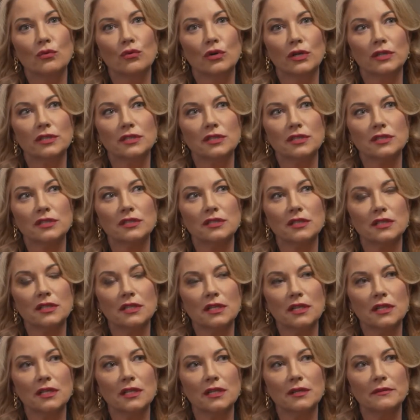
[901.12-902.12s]
what
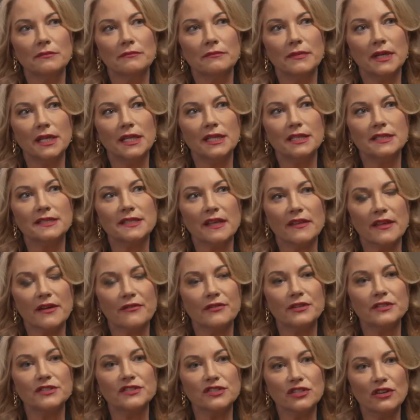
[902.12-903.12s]
many South
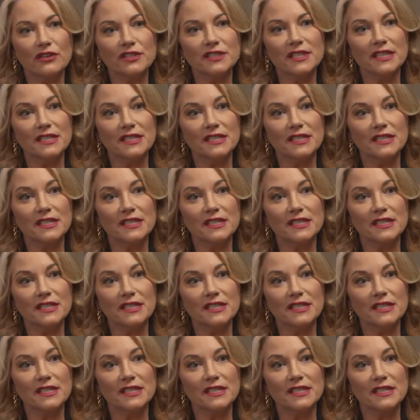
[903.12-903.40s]
Africans don't